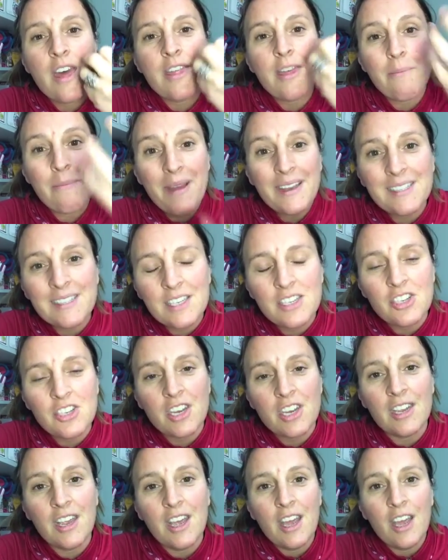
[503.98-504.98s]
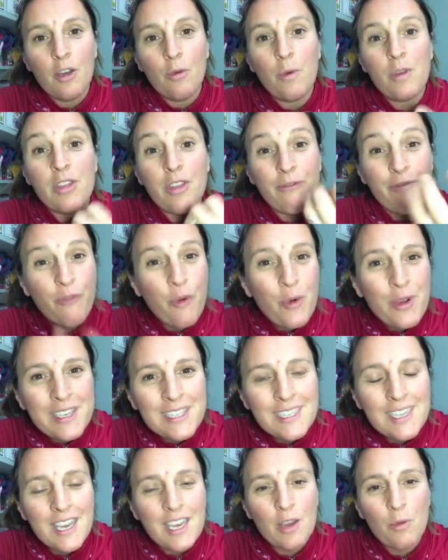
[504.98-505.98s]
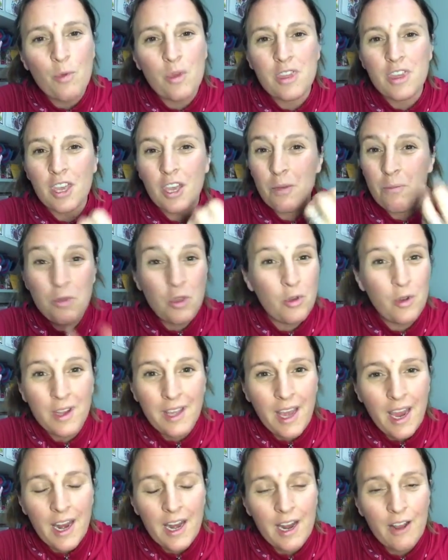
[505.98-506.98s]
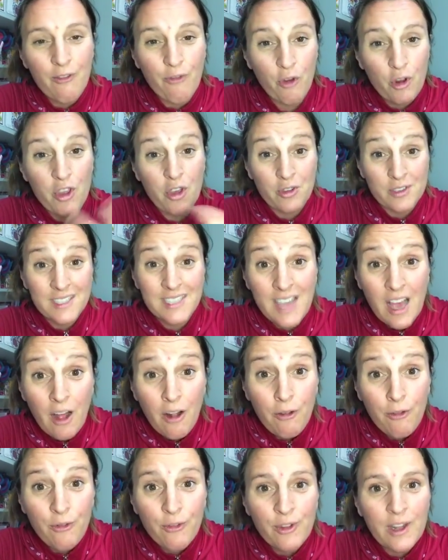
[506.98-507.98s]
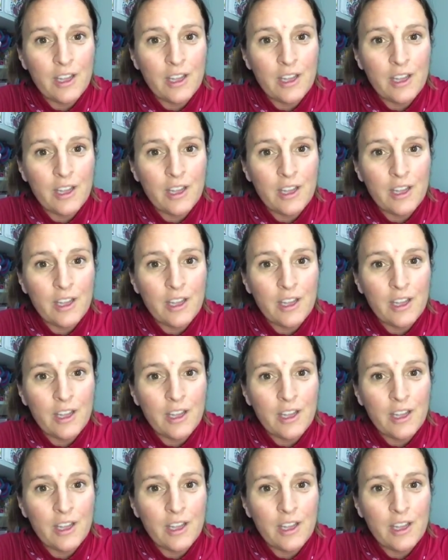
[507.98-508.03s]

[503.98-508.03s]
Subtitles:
messaging, with the voicing, with the communicating for yourself,